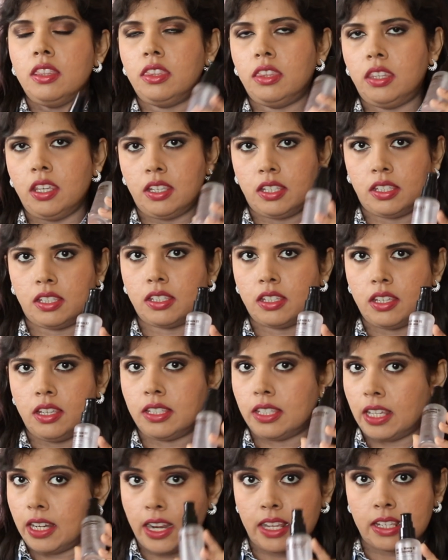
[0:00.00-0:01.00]
This
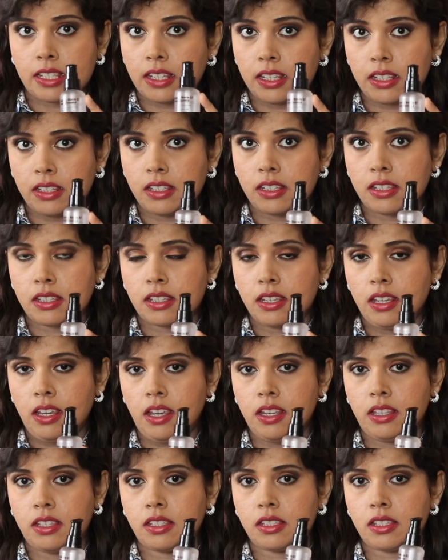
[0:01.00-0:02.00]
is an essence.
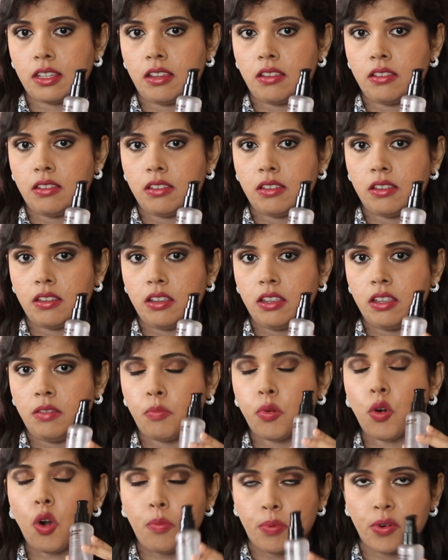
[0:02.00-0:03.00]
It's
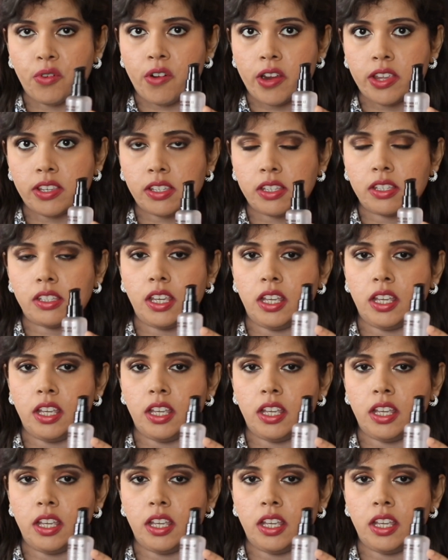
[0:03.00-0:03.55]
proper essence.